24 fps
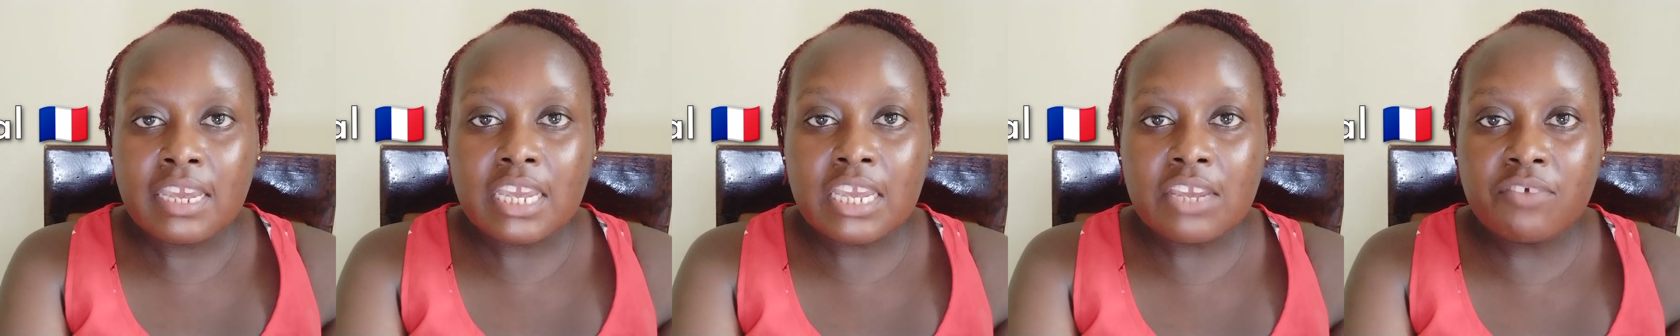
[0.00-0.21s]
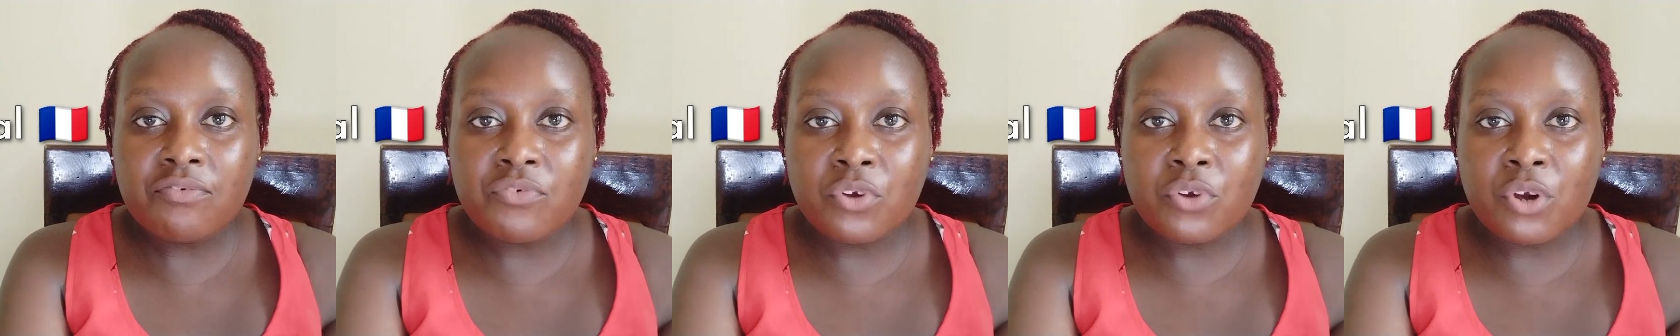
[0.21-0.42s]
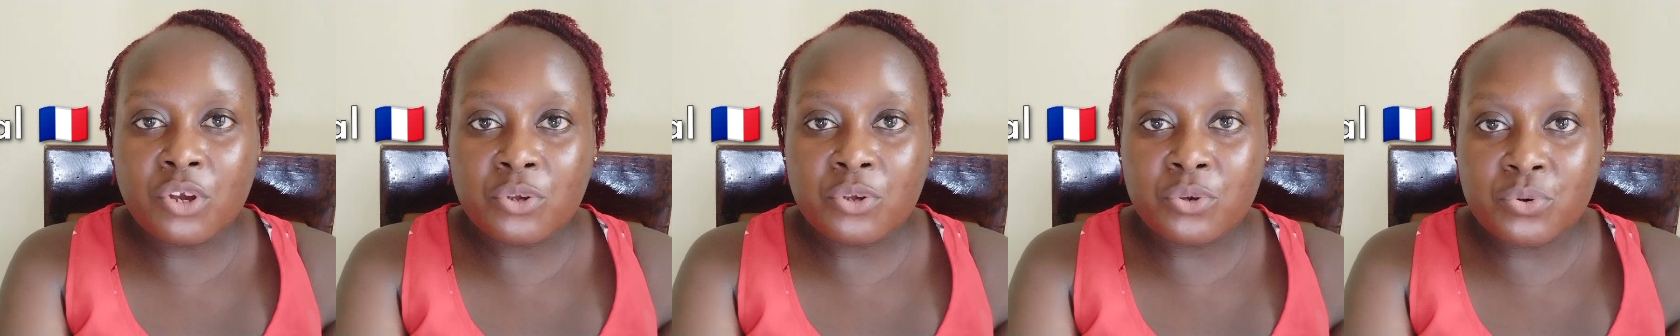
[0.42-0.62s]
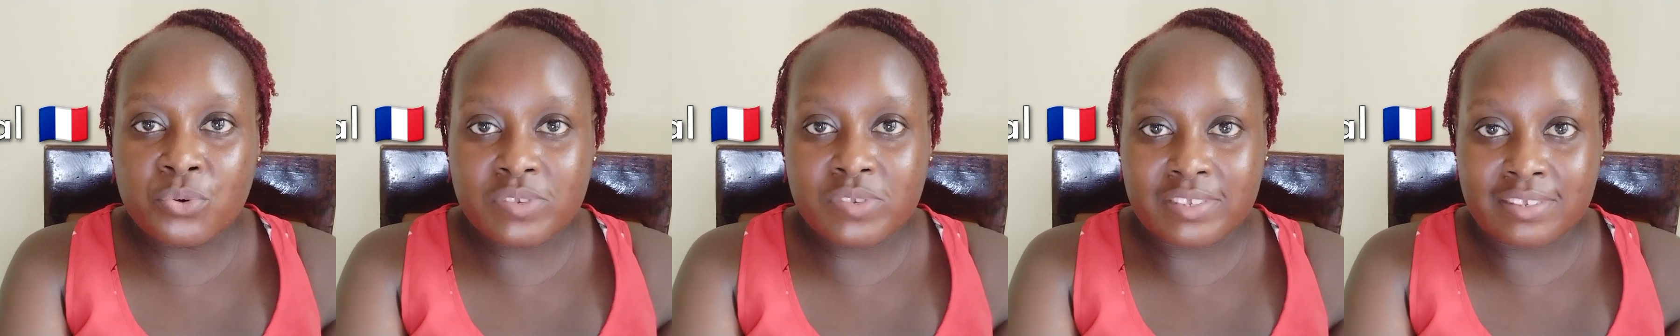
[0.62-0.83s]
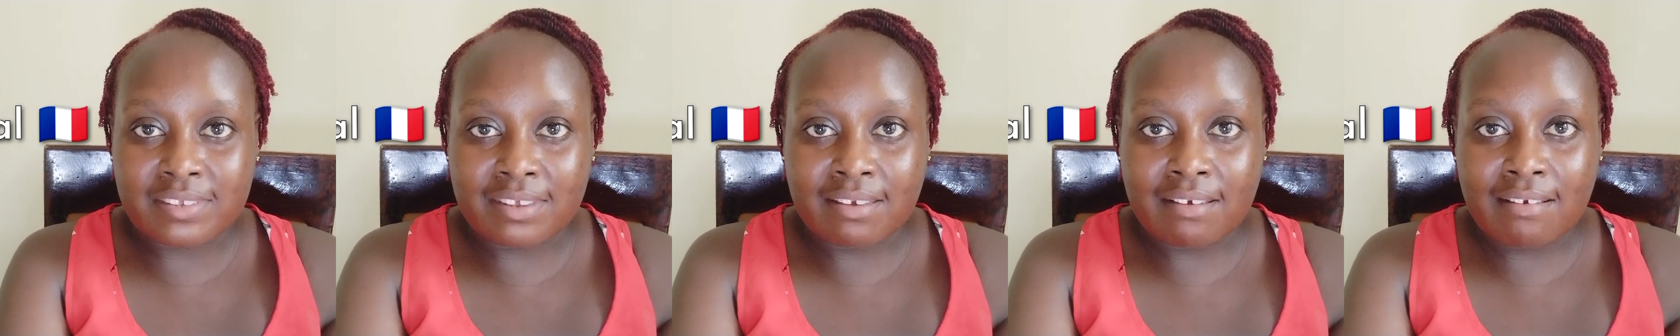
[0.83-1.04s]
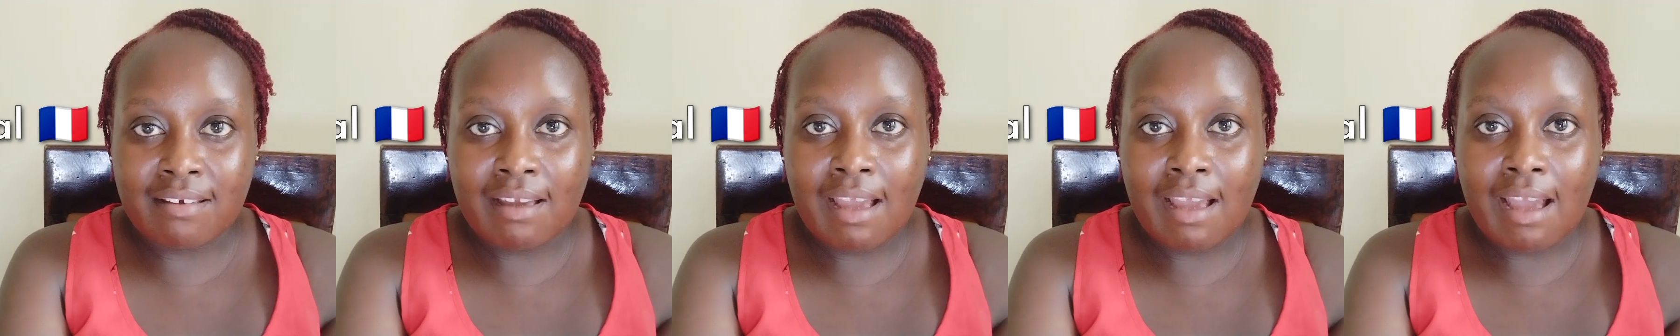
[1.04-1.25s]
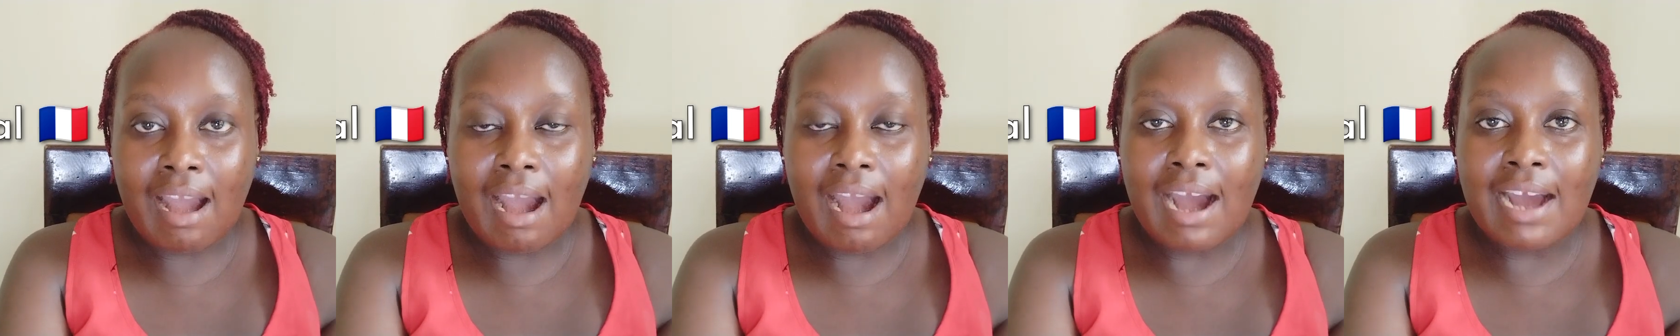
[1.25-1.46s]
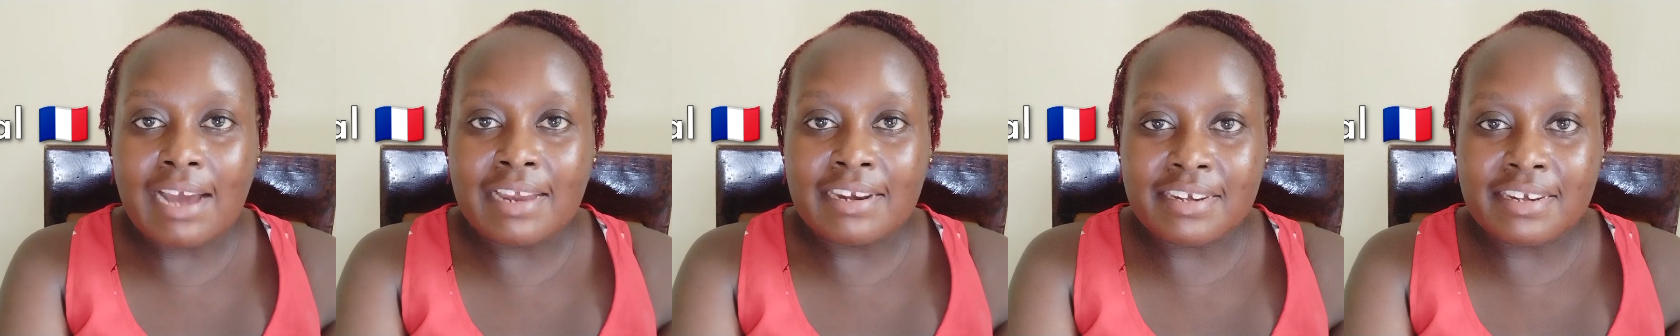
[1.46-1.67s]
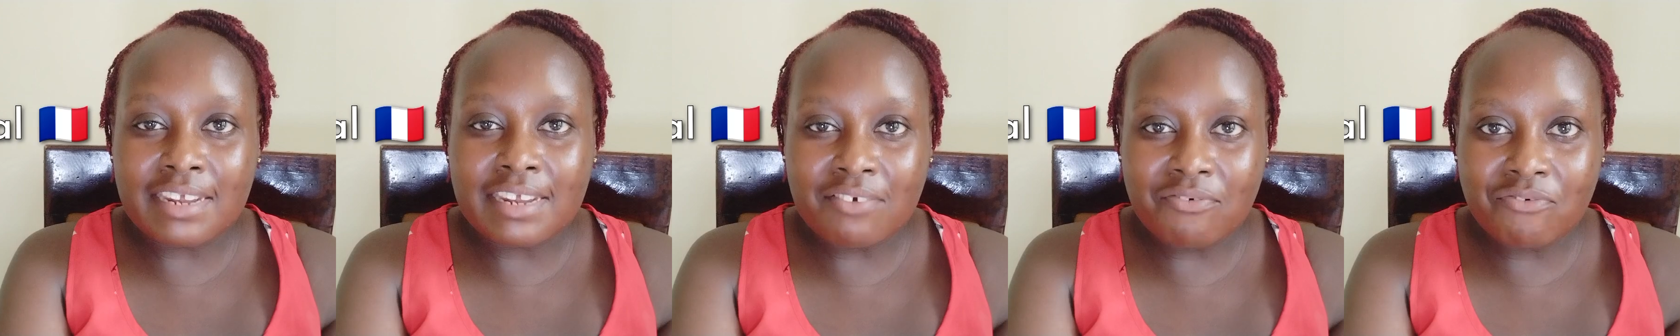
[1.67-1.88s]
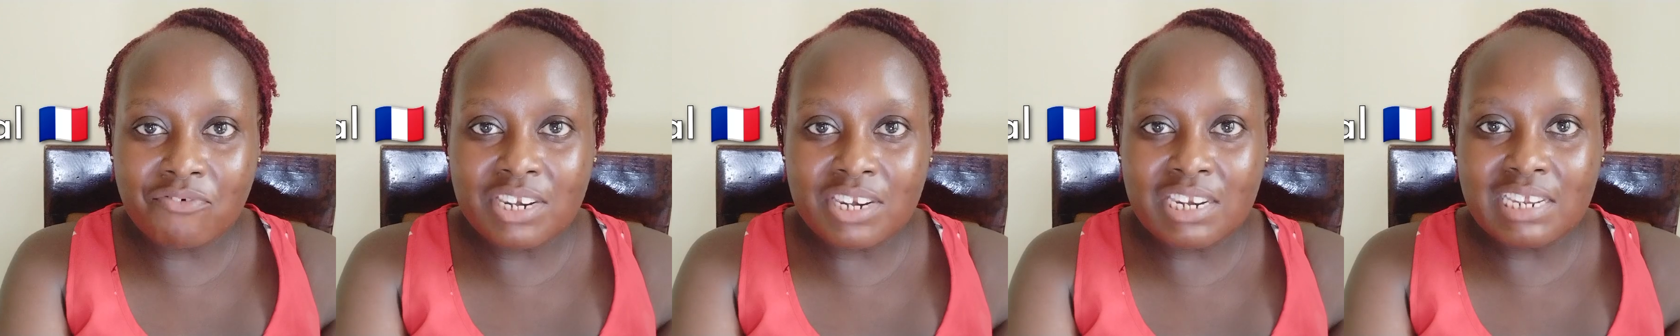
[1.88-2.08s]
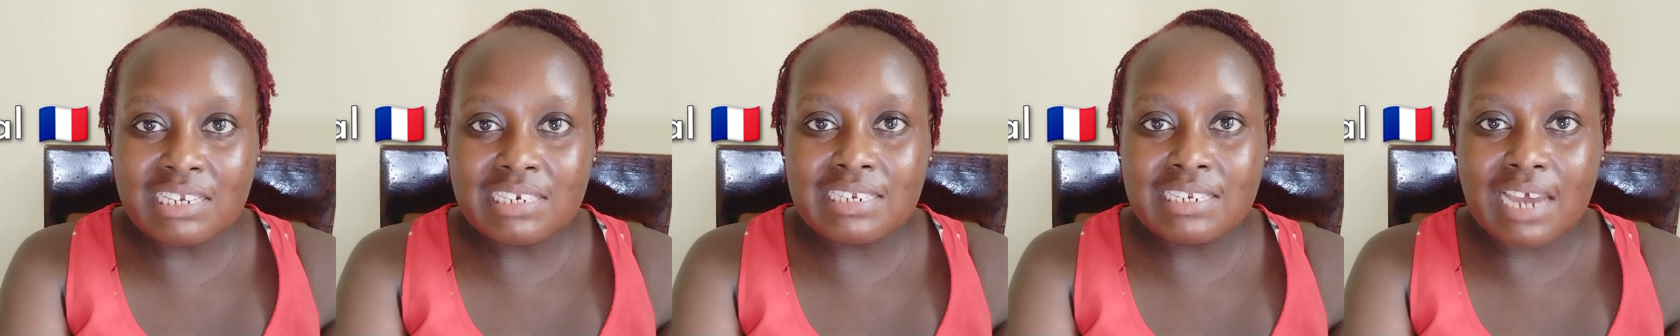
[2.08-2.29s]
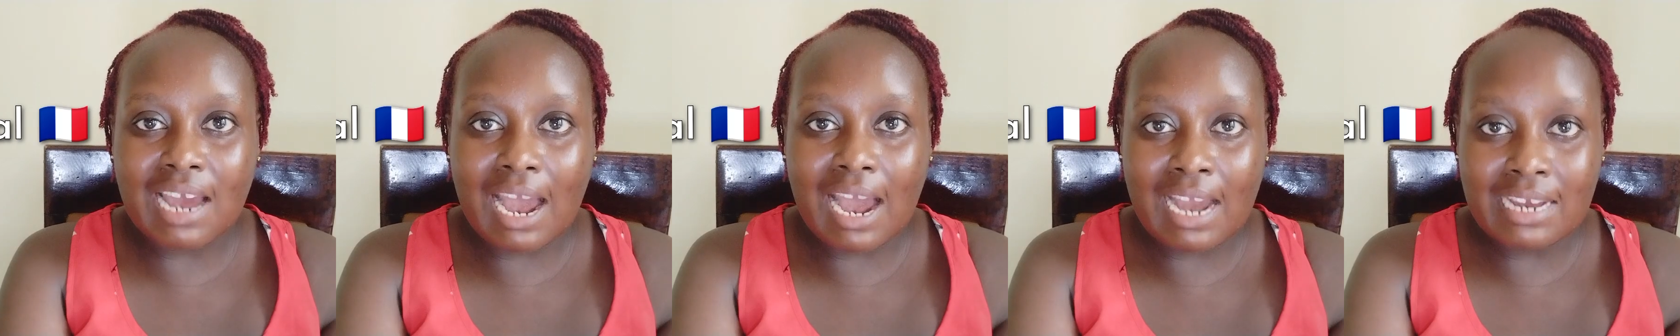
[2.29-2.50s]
if you are using a definite